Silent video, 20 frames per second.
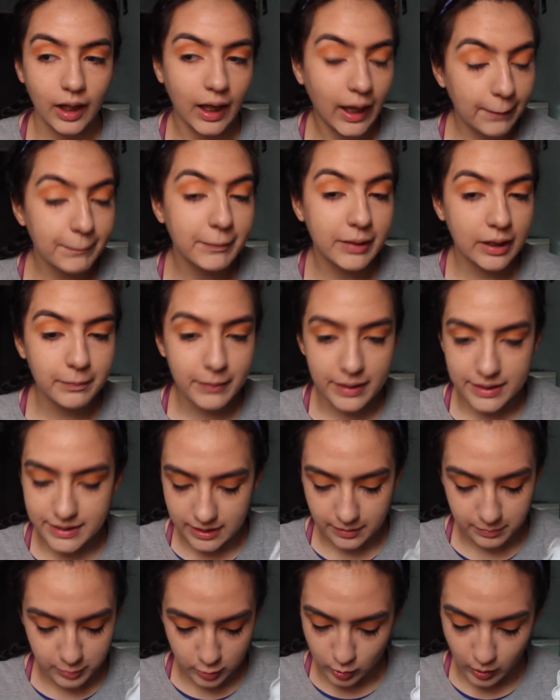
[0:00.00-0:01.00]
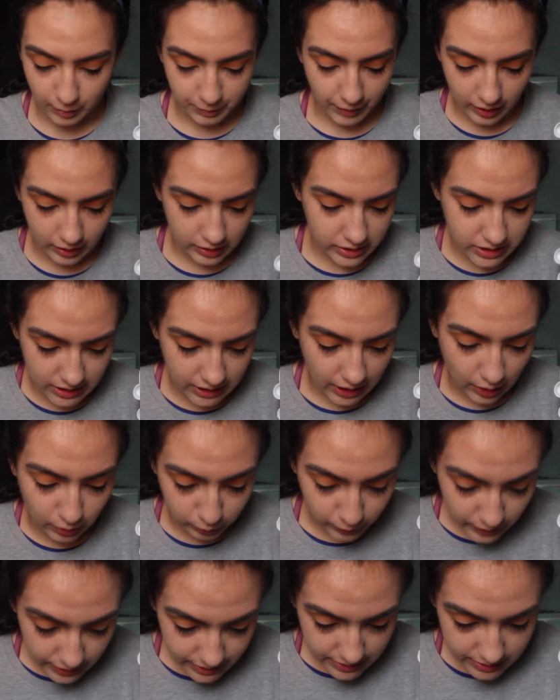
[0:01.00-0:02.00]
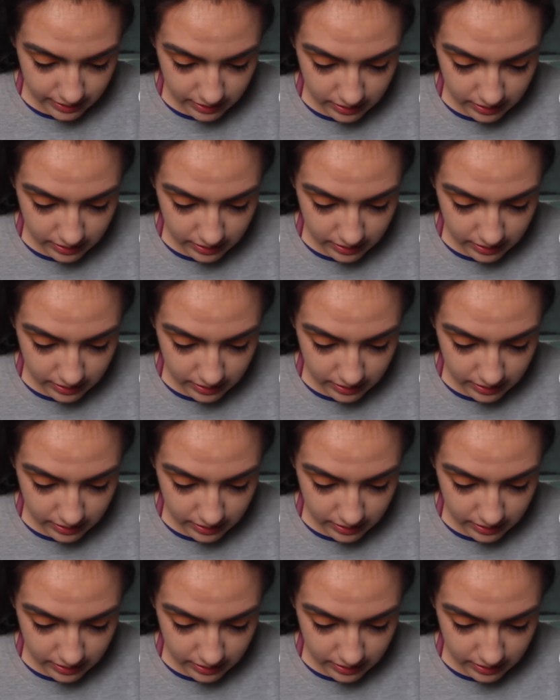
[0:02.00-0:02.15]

I'm gonna mess up so I'm not gonna take that risk